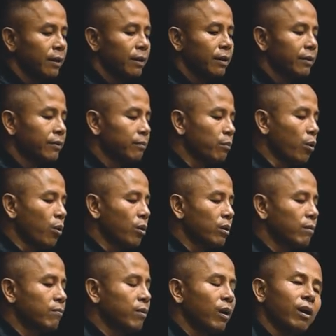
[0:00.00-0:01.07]
is born
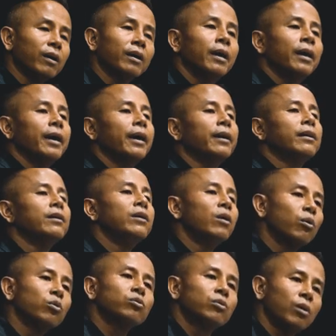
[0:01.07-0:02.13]
of God and
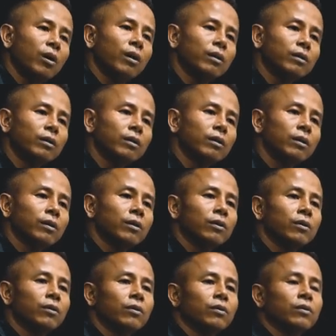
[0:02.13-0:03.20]
knows God.
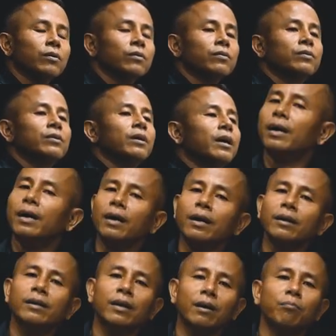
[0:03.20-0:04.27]
The
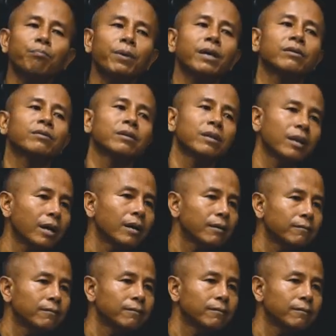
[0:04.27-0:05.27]
agape is love.